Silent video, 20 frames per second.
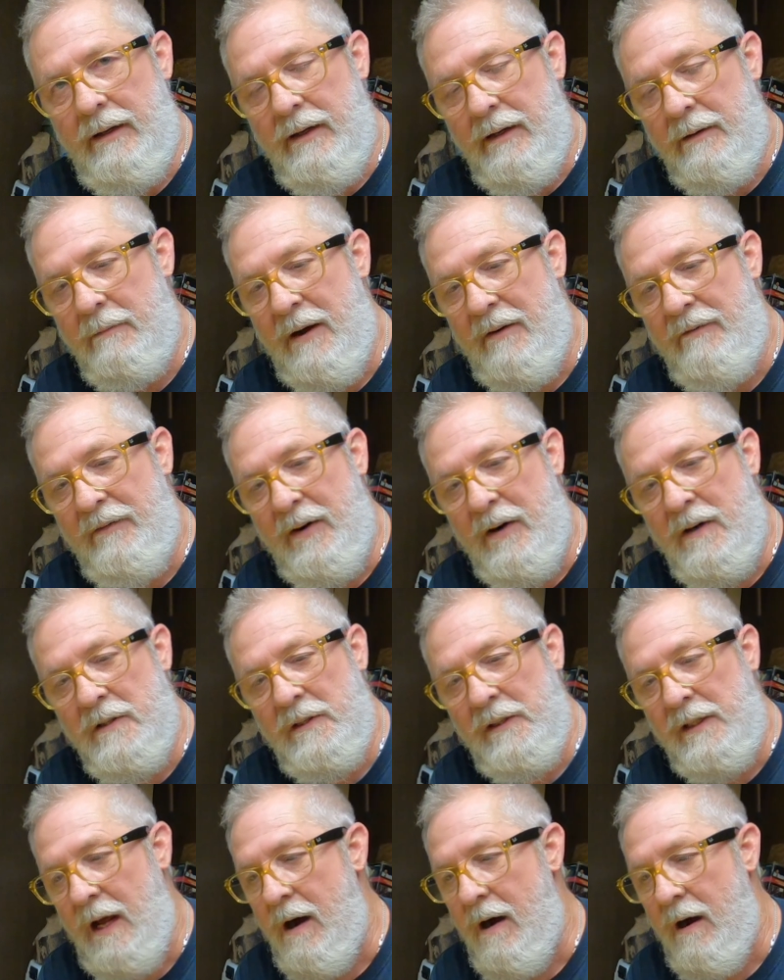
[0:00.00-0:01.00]
And my
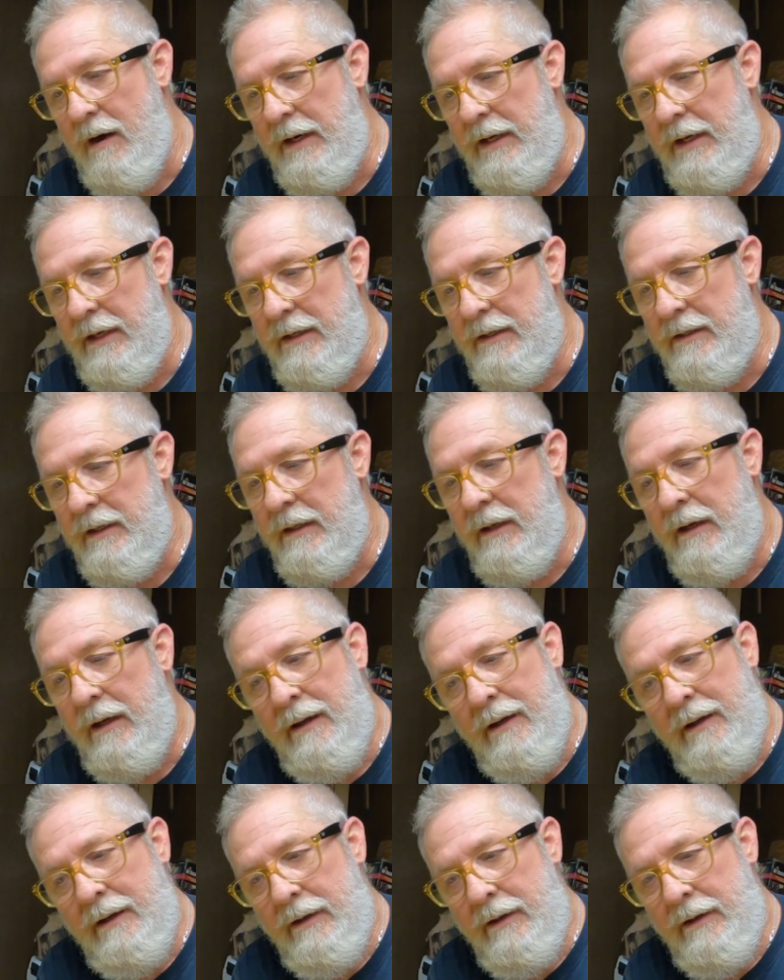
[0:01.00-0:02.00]
first thought is,
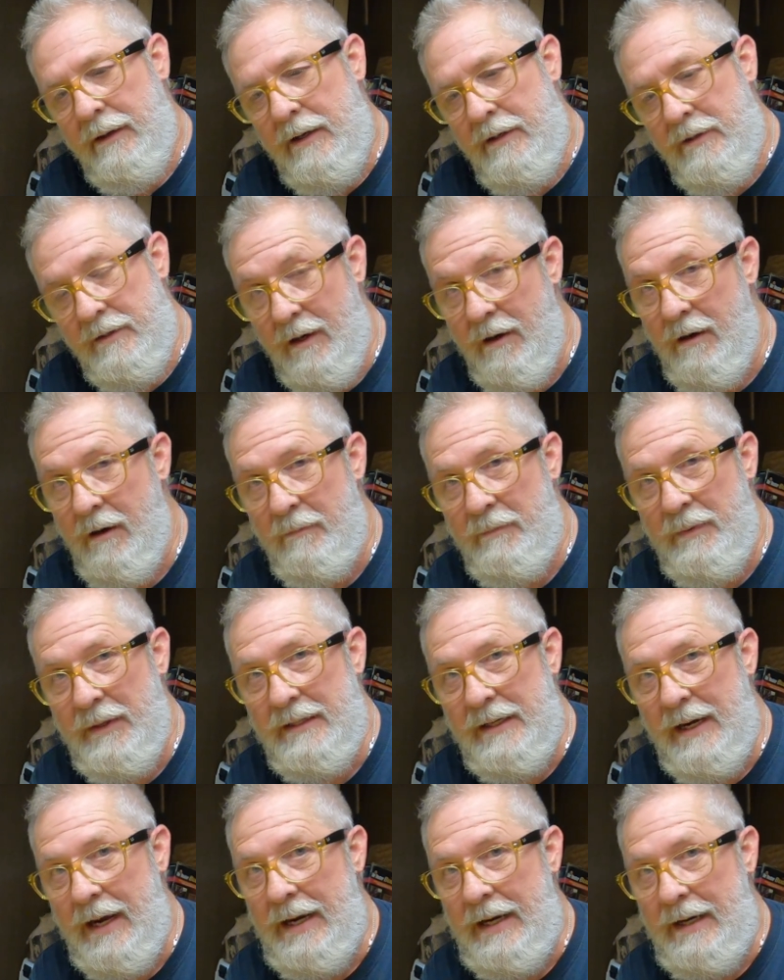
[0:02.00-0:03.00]
I sure hope
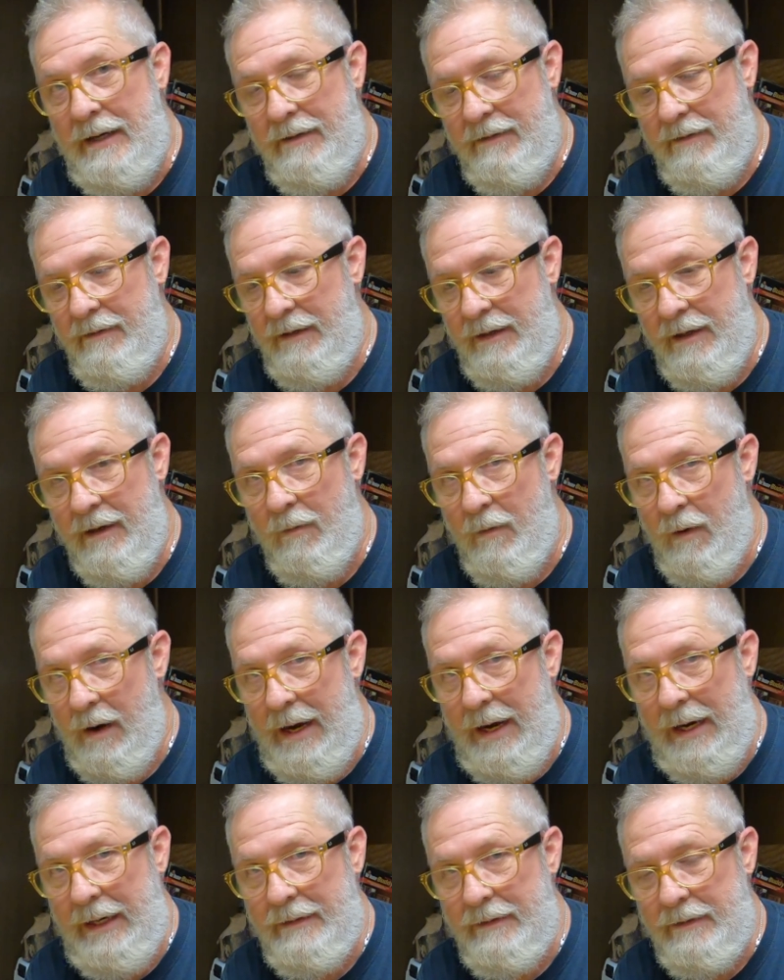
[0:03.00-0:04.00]
this ain't
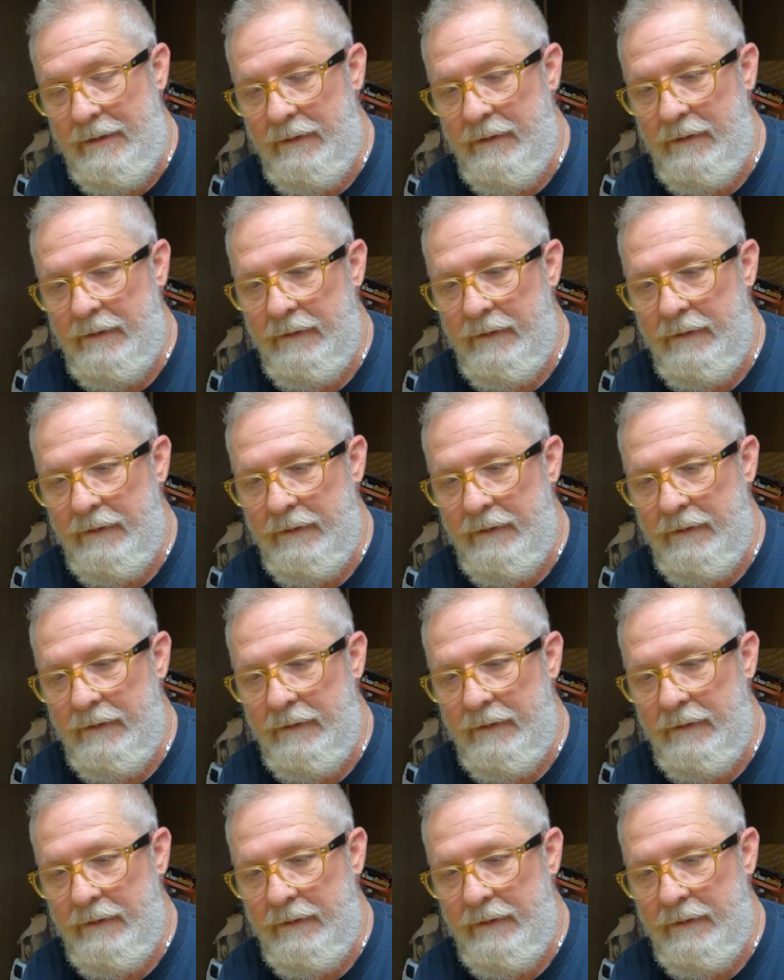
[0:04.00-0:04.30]
earwax.